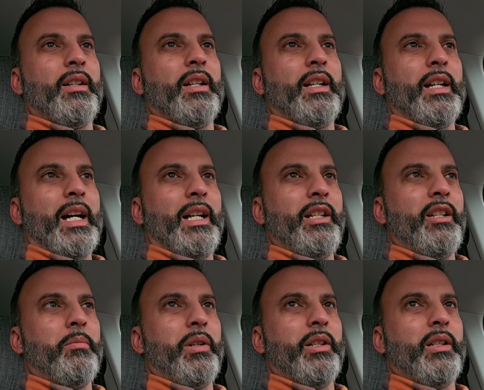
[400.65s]
a 90 or
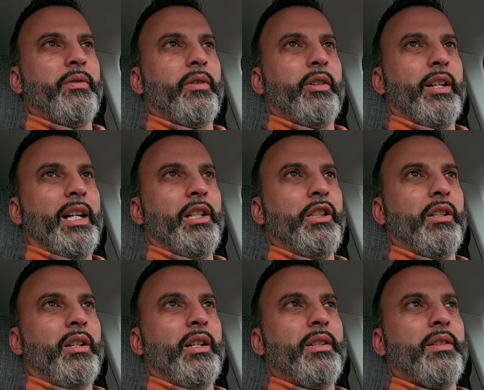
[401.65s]
above or 9
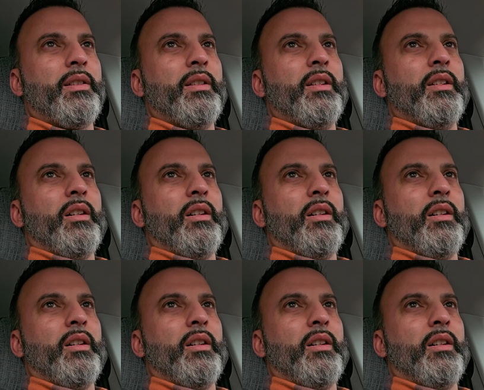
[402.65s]
shots